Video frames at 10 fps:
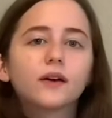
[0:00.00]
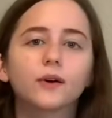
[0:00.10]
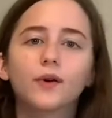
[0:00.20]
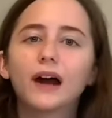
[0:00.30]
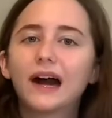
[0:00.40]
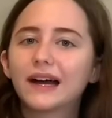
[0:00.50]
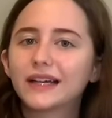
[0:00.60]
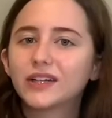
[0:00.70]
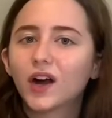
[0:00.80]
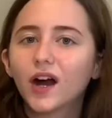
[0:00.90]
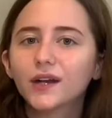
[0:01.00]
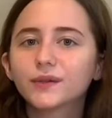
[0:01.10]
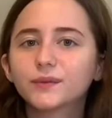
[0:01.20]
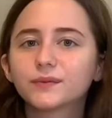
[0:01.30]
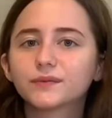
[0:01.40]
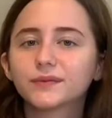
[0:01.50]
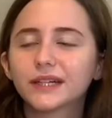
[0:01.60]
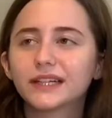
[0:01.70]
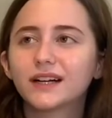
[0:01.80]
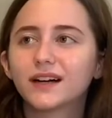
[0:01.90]
I got
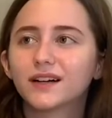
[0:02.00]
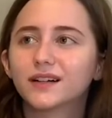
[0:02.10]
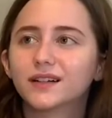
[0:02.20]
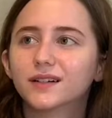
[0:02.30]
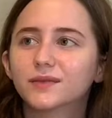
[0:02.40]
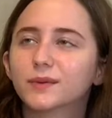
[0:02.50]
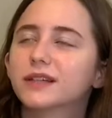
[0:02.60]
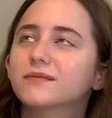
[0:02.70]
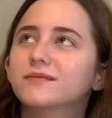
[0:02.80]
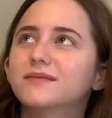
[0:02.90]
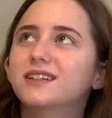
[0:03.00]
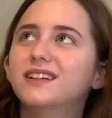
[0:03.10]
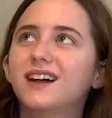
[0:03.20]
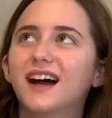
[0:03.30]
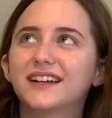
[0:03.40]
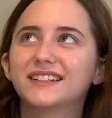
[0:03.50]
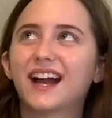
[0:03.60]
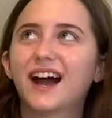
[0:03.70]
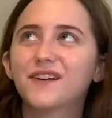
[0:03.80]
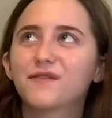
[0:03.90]
rid of, I
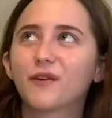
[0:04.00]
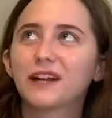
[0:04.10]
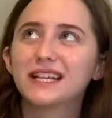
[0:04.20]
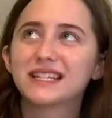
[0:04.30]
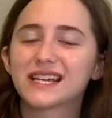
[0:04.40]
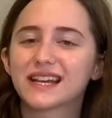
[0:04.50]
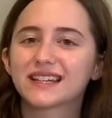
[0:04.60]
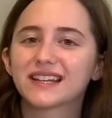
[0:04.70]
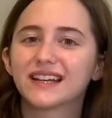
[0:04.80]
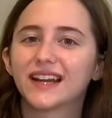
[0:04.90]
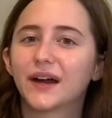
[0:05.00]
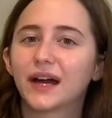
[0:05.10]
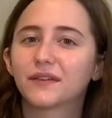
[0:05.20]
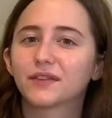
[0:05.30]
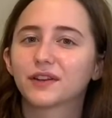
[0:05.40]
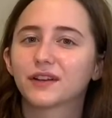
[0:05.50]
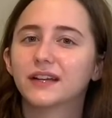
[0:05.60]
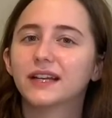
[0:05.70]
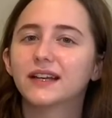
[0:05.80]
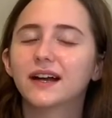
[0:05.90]
had 46 and now I have
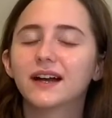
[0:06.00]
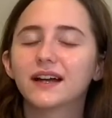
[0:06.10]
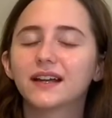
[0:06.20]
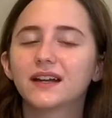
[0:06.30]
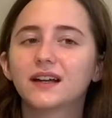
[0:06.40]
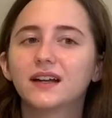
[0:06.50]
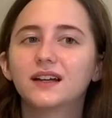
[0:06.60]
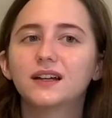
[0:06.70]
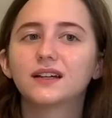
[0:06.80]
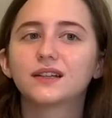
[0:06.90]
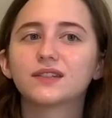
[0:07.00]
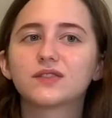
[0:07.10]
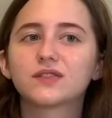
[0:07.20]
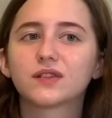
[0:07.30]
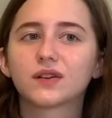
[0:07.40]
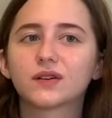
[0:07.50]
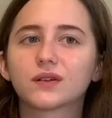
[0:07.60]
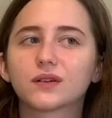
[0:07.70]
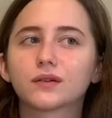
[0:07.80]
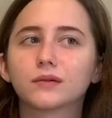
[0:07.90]
39. So
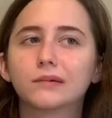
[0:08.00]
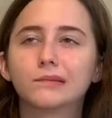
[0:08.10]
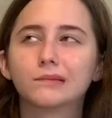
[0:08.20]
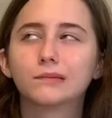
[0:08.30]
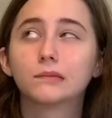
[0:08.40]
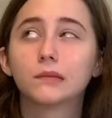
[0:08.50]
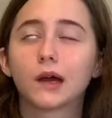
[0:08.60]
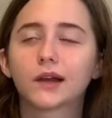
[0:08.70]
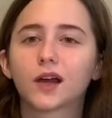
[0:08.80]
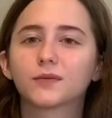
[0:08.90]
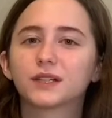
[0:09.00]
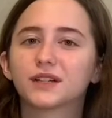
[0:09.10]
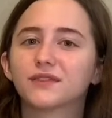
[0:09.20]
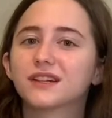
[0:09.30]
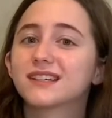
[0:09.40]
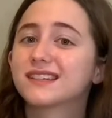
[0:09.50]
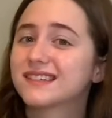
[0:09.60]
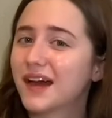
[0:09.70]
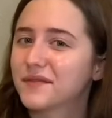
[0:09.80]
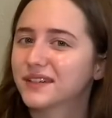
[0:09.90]
I got rid of
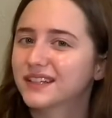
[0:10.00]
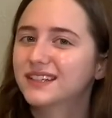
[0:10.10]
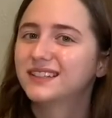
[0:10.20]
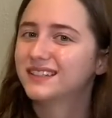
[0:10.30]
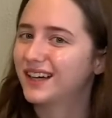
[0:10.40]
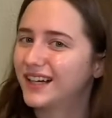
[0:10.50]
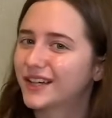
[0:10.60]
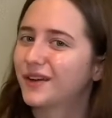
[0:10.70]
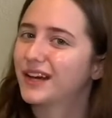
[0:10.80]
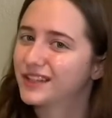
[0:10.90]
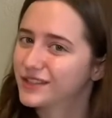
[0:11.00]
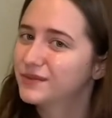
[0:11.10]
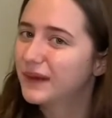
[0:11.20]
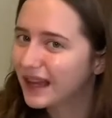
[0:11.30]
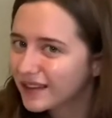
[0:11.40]
7. I know how to do math.